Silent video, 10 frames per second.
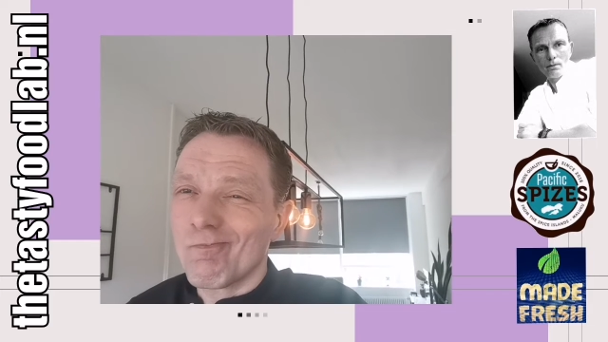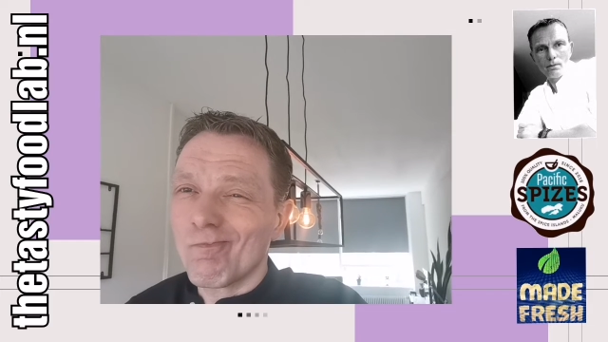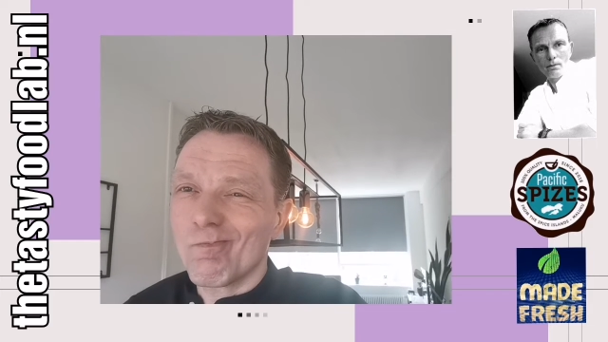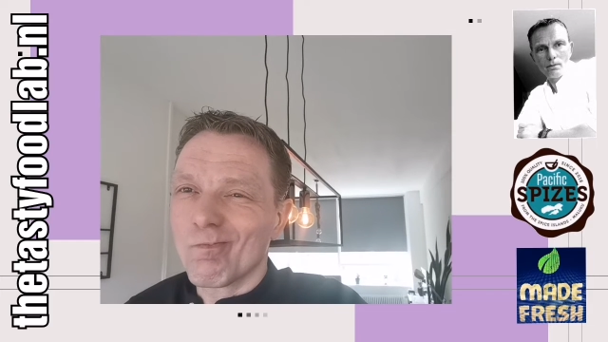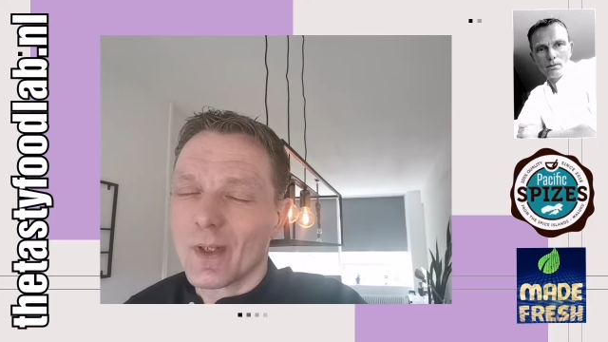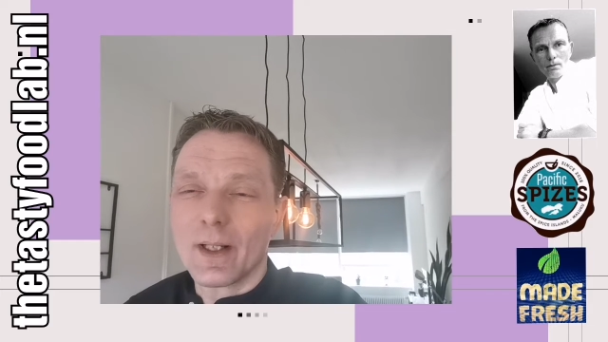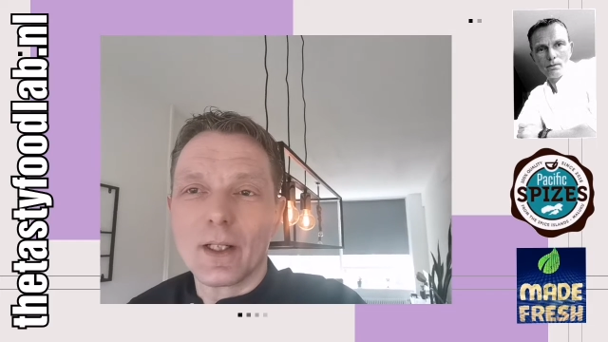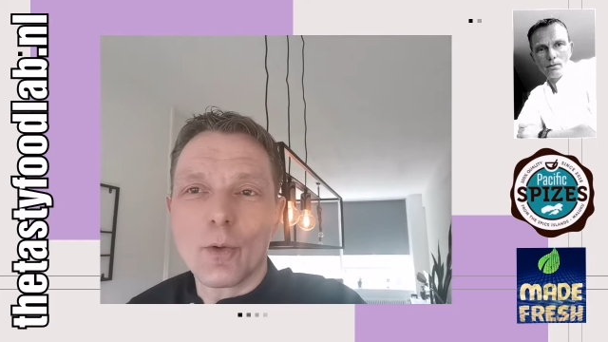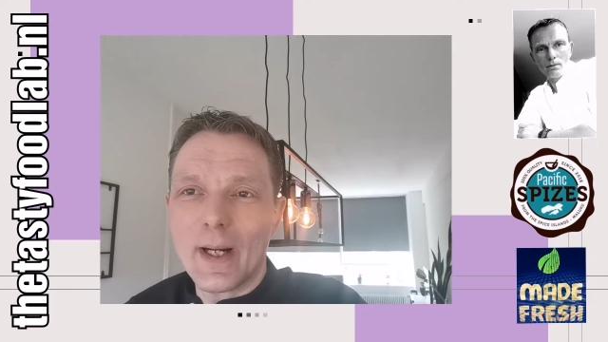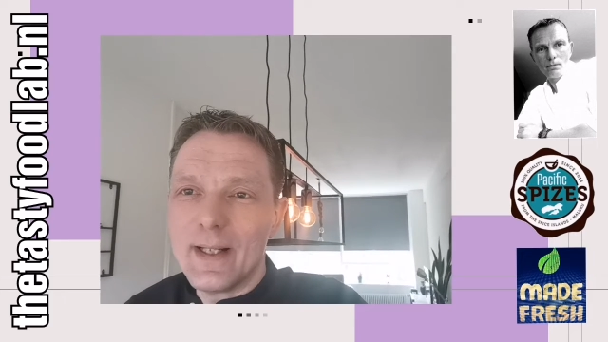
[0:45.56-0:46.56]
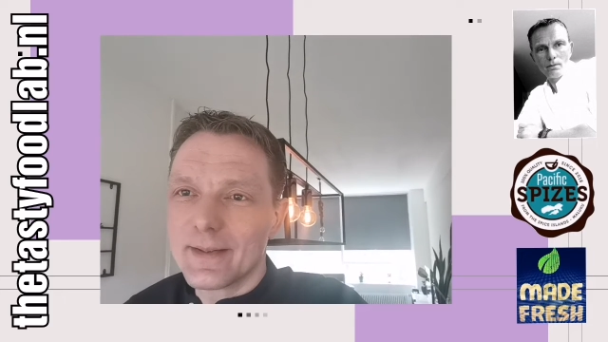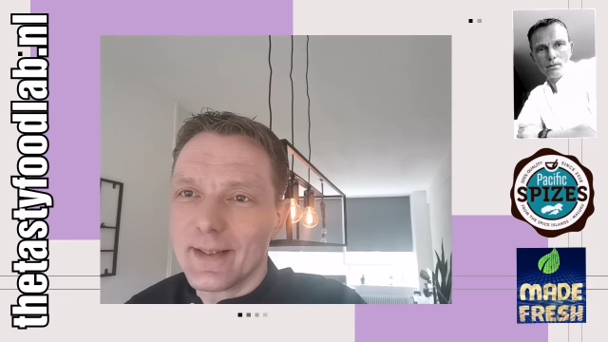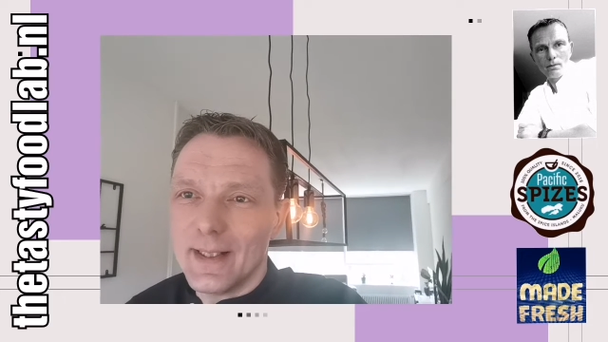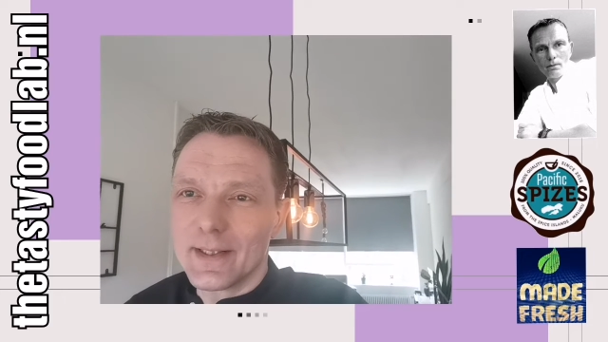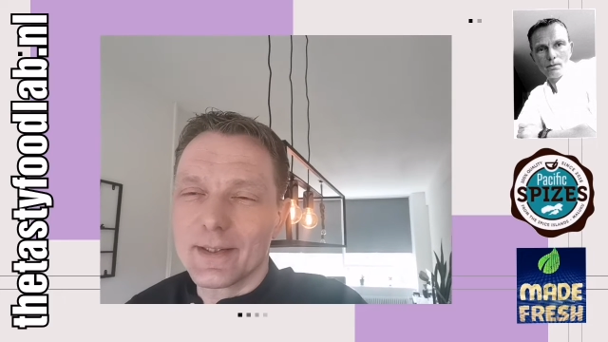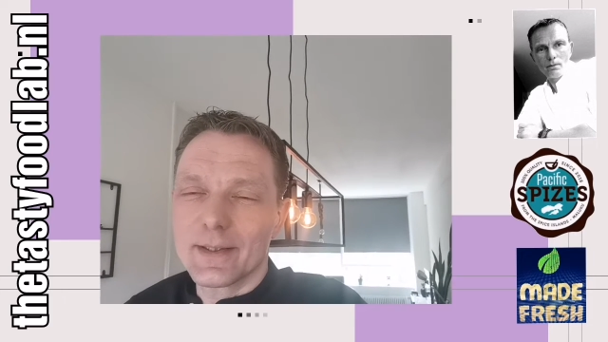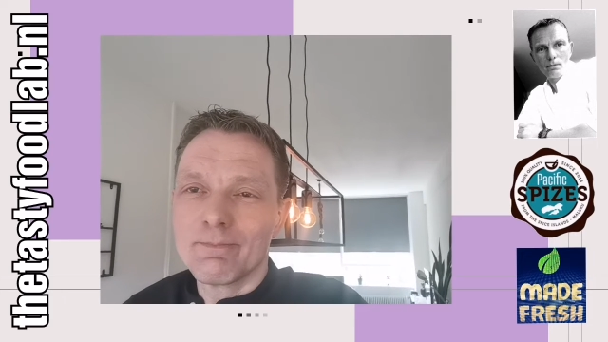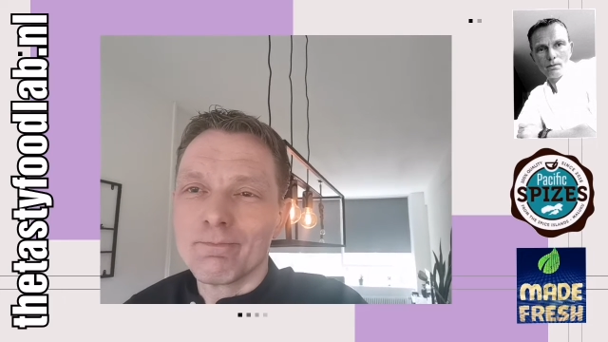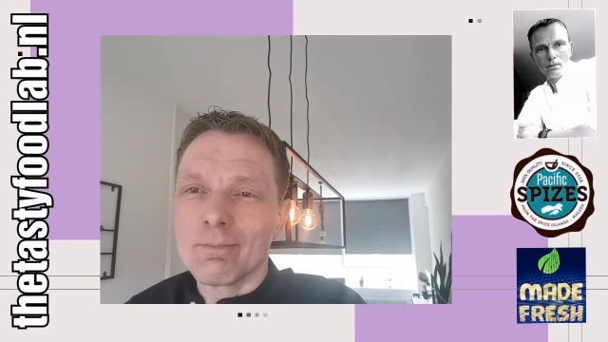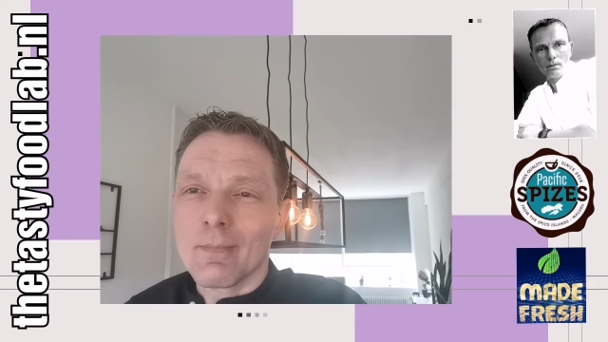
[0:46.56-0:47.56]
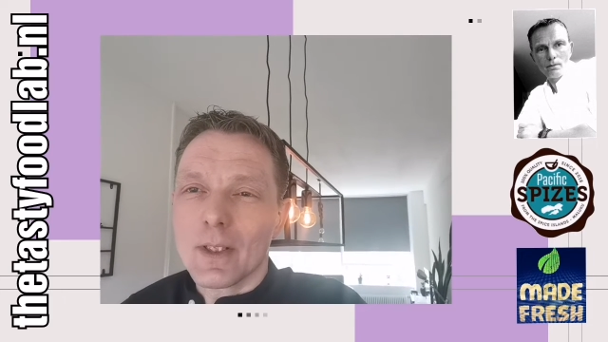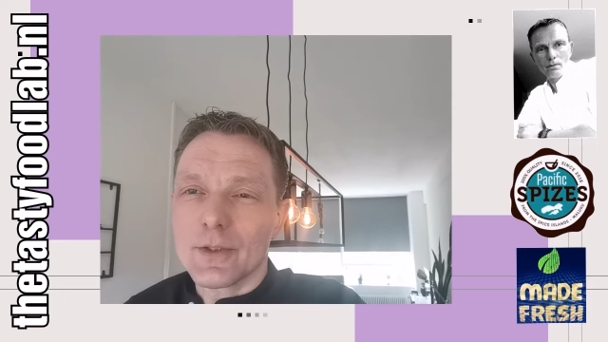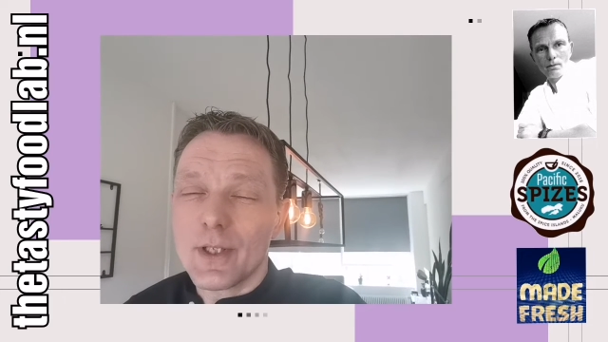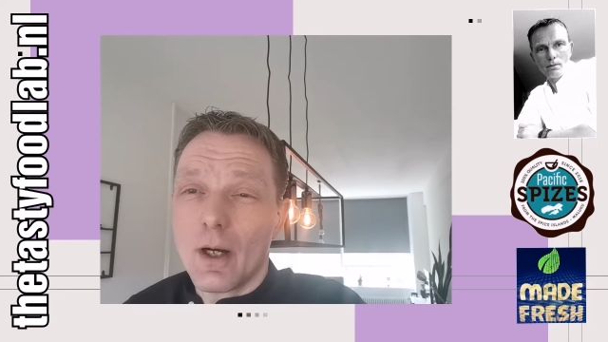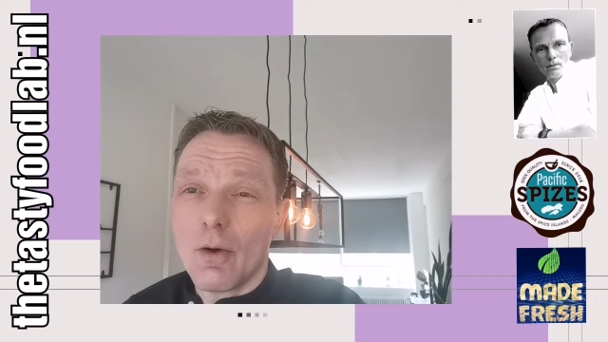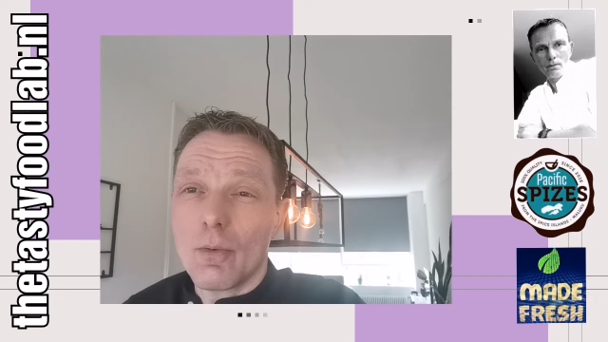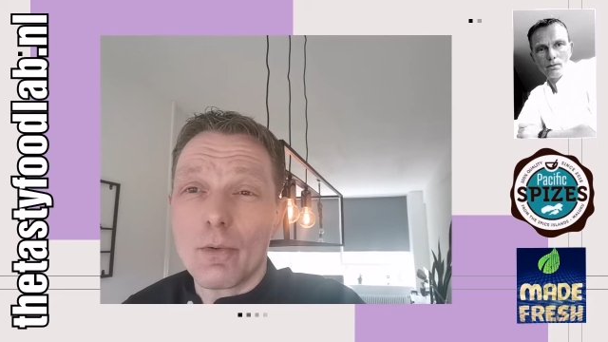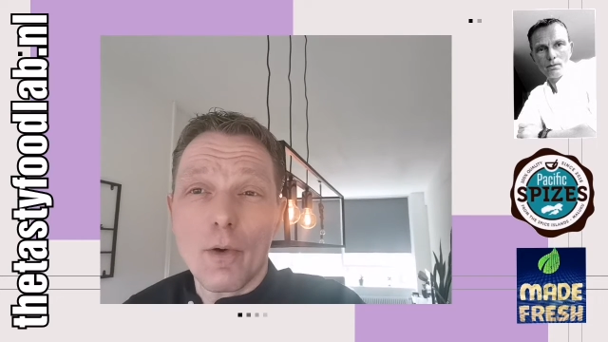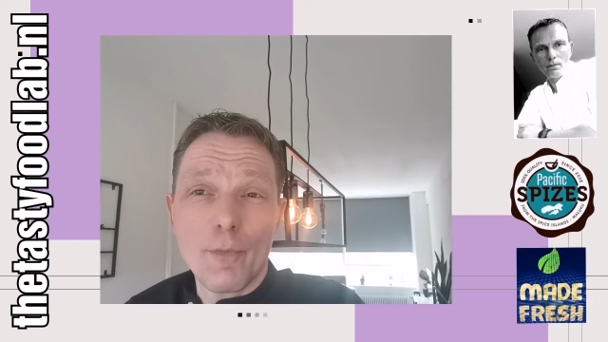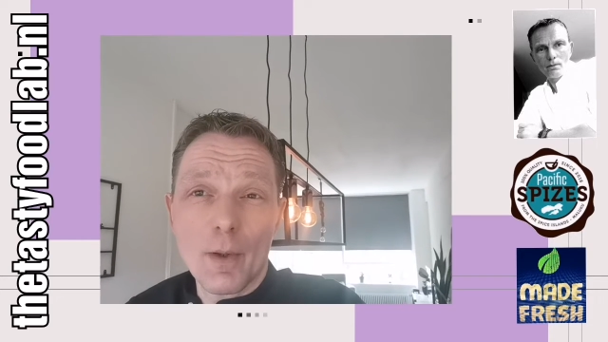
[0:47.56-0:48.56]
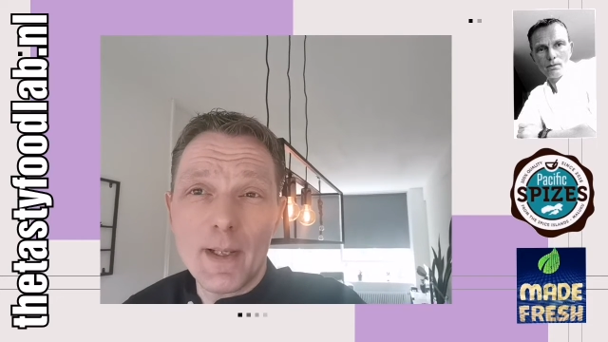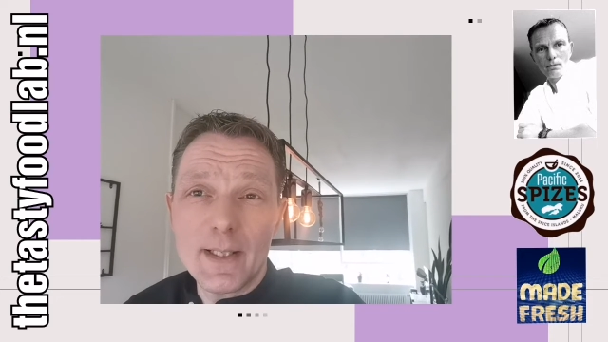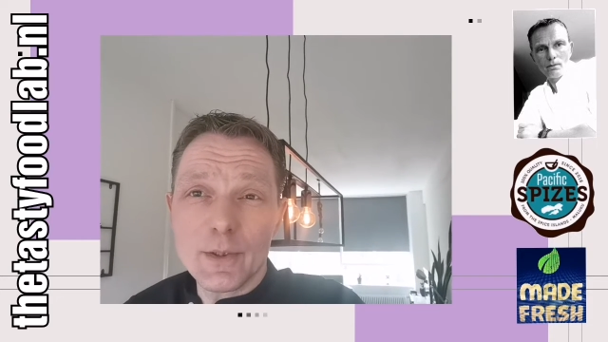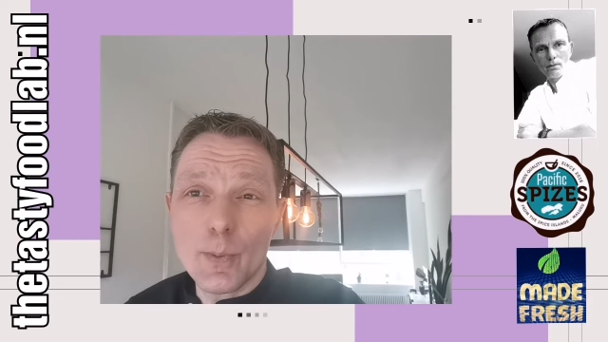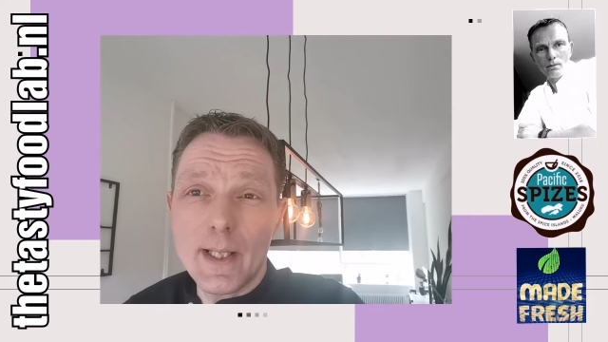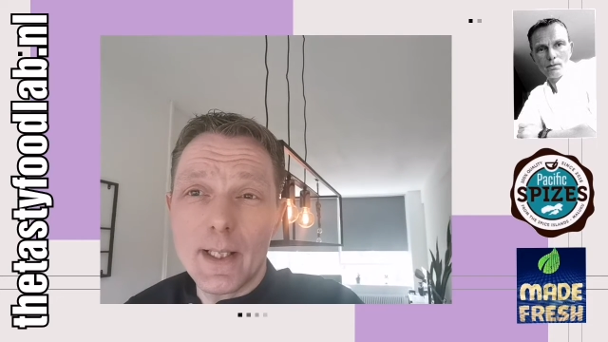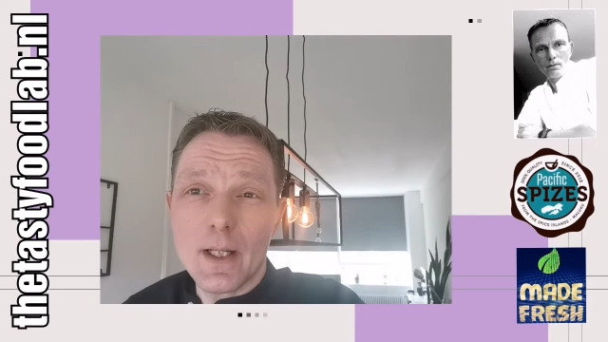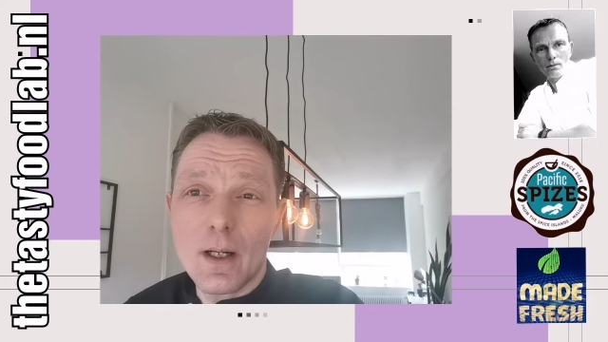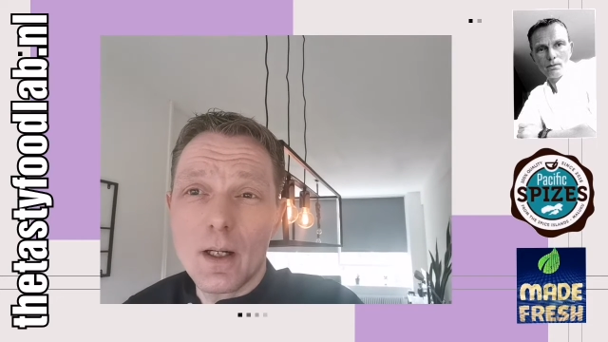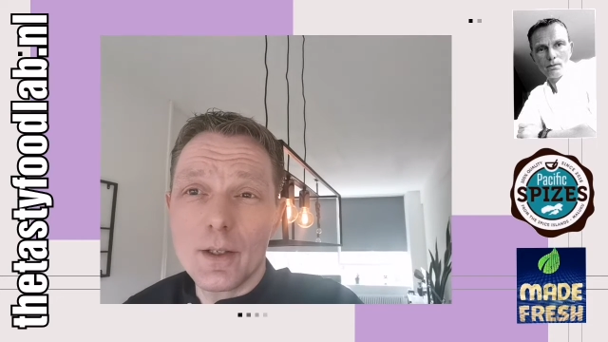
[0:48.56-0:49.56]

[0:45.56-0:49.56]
Speaker 1: Mmm, great taste. So follow me this week